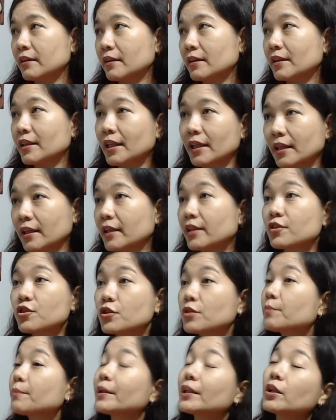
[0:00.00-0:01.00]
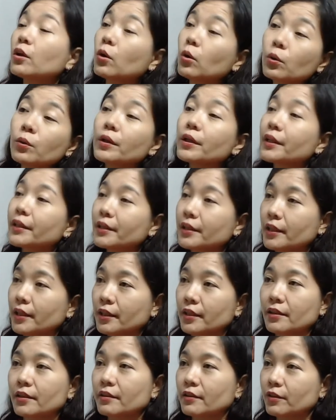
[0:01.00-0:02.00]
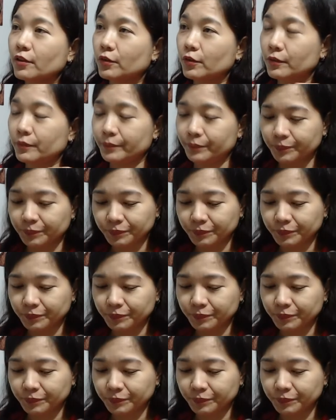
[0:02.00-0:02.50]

thing. It shouldn't be the only thing. Yun. Yeah.